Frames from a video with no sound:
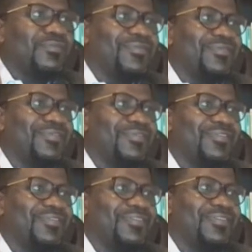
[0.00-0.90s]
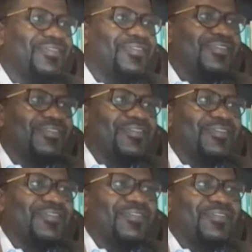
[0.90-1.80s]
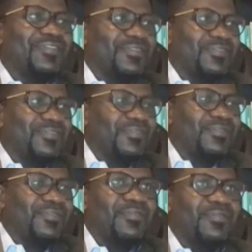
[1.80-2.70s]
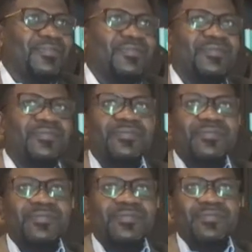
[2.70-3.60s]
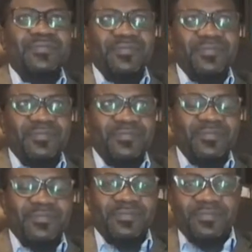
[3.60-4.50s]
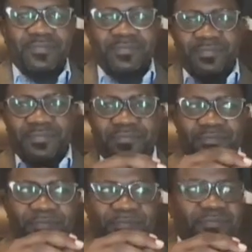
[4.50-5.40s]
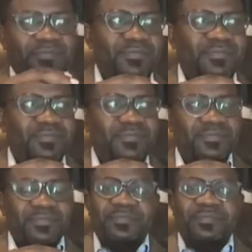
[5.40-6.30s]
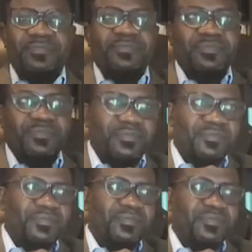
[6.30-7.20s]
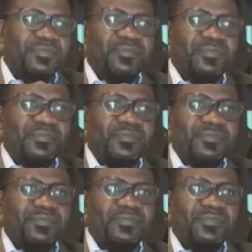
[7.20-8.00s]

(silent)